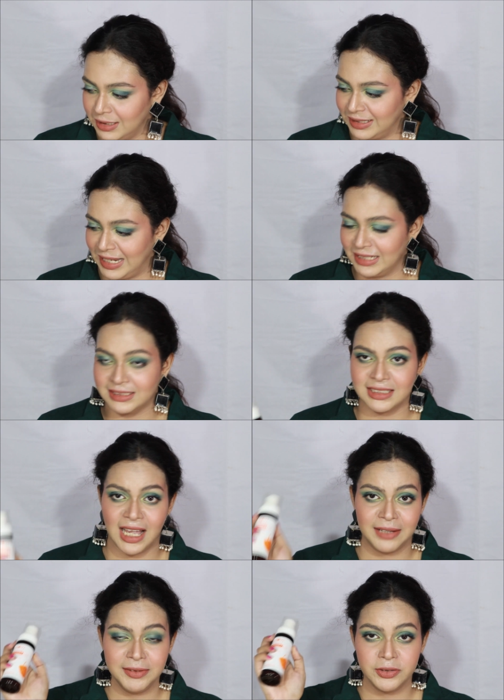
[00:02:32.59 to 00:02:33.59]

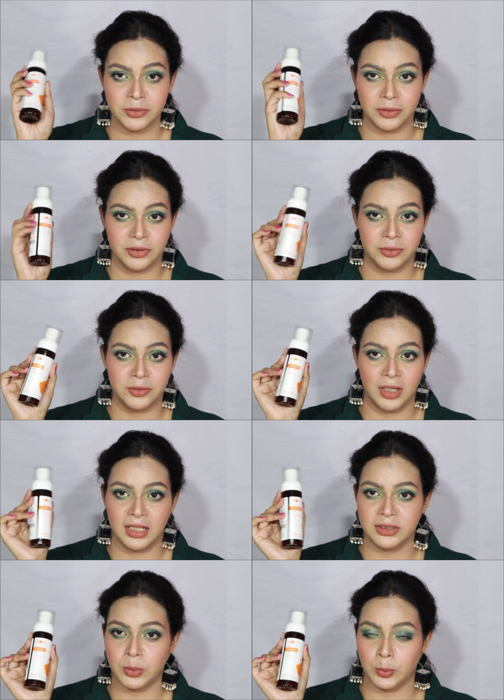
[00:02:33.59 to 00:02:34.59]
Next, I will show you
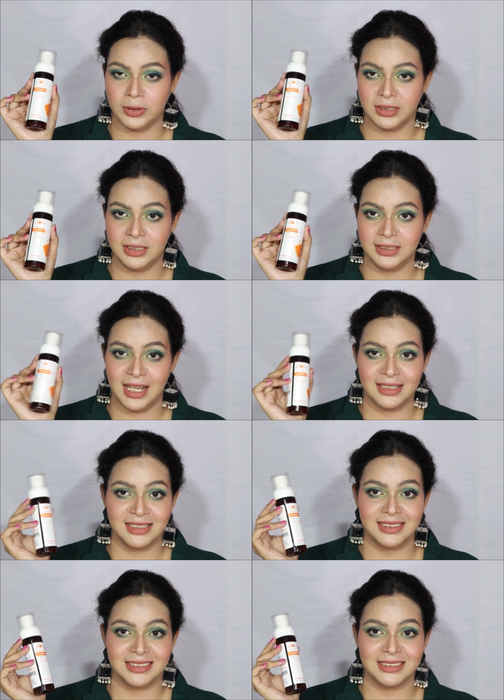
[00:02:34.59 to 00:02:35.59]
a toner
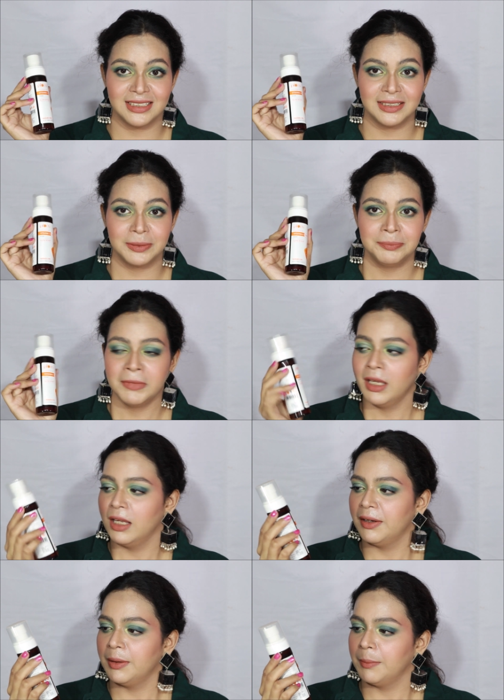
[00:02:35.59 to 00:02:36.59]
that is
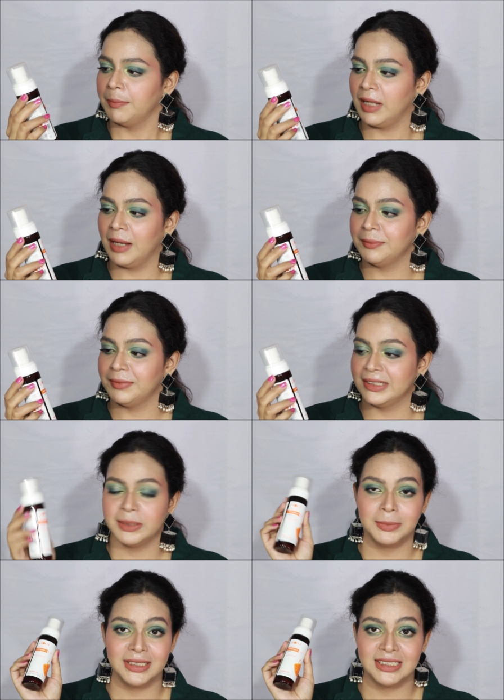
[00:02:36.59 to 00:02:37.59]
Plum
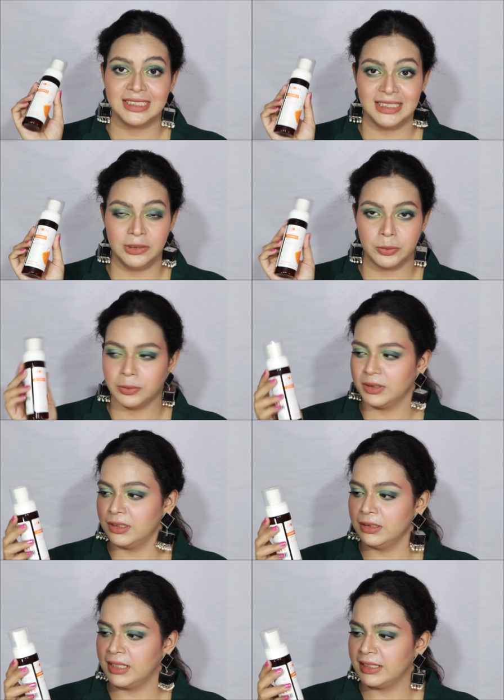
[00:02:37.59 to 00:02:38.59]
Vitamin C
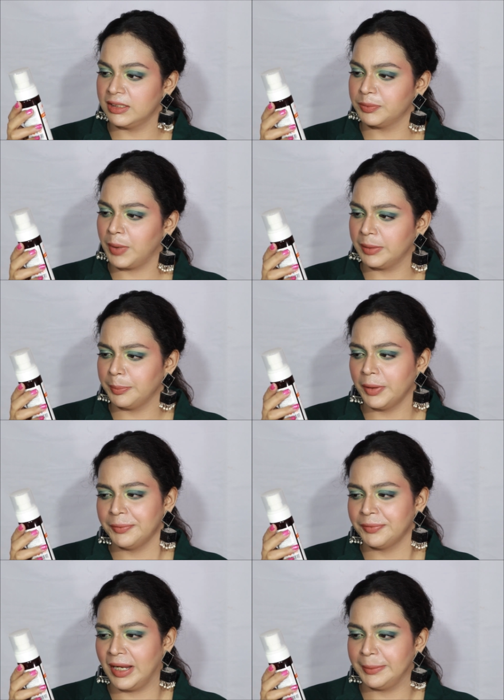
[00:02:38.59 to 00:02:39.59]
Toner that is
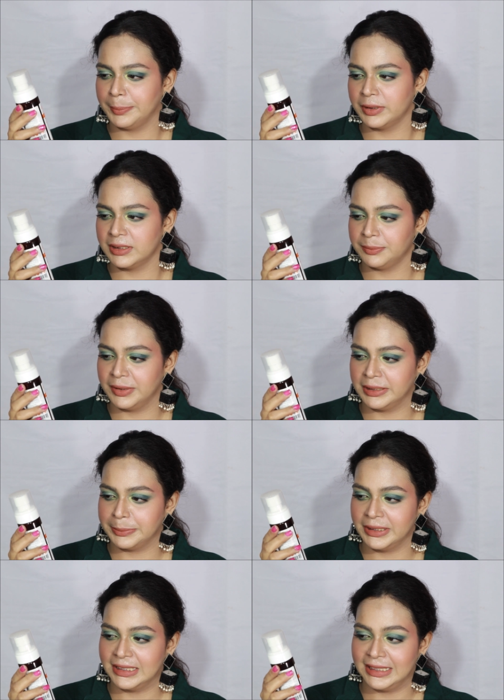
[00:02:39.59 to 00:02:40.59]
1.5%
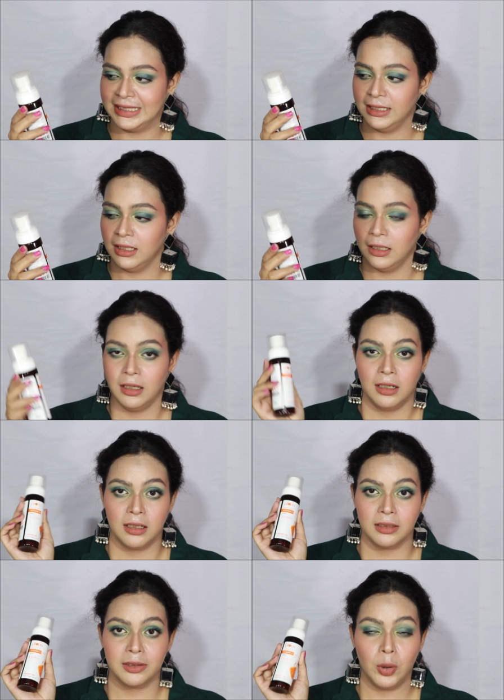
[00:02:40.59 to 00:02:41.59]
Vitamin C
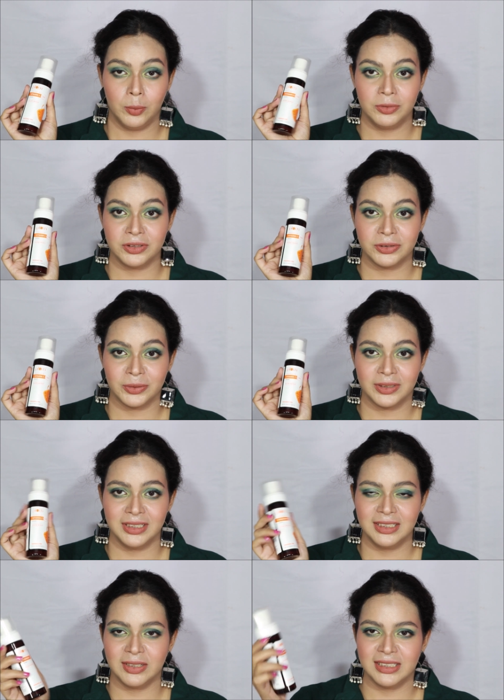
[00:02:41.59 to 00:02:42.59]
Glow Boost
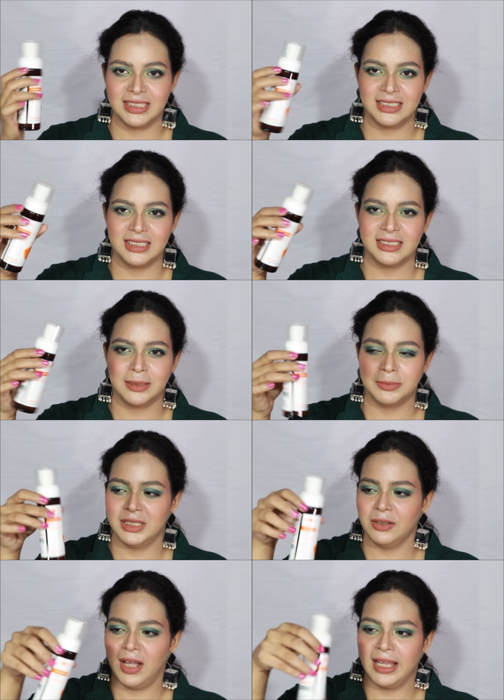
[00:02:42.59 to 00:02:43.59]
Toner. This is
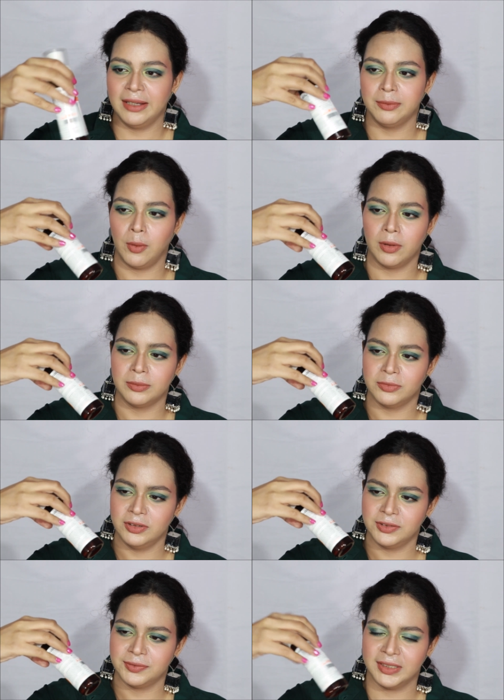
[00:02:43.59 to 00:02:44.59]
something I have
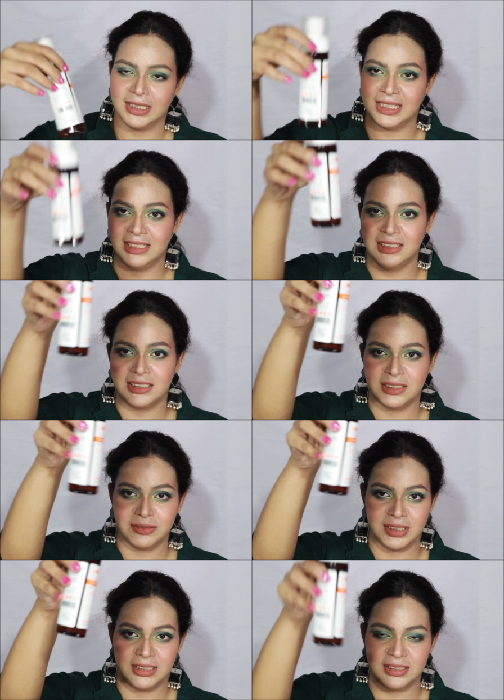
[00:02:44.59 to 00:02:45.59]
almost finished,
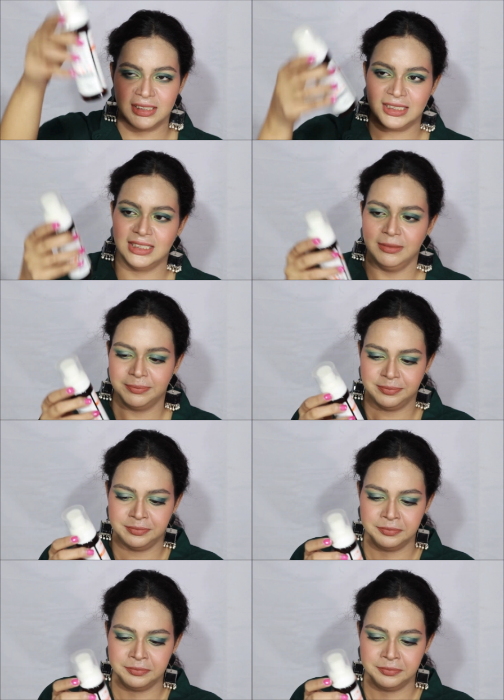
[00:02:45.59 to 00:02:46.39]
you can see.